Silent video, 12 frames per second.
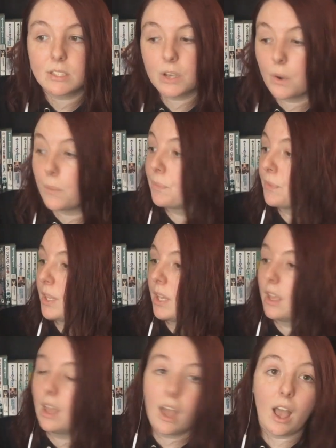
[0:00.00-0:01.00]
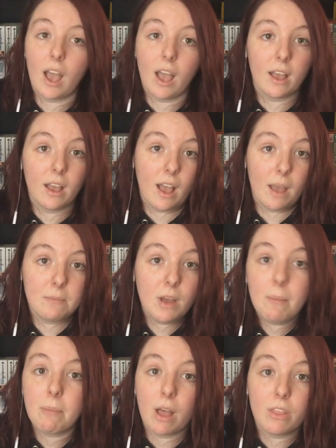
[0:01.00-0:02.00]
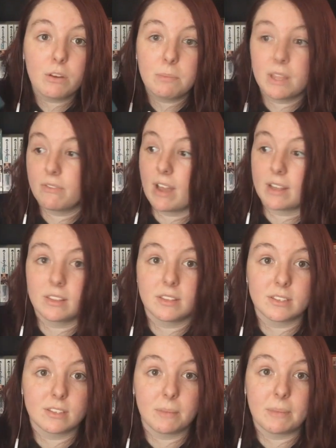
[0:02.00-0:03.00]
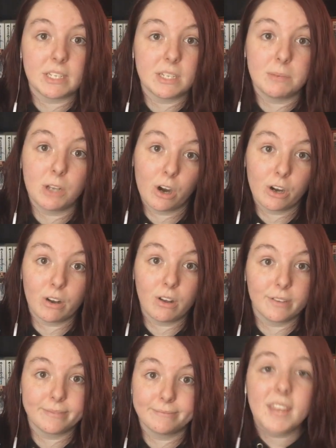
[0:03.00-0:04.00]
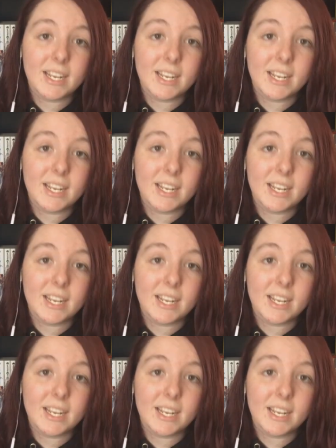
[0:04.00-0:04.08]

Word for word: So I'm not bothered by the fact that this is on my TBR at all.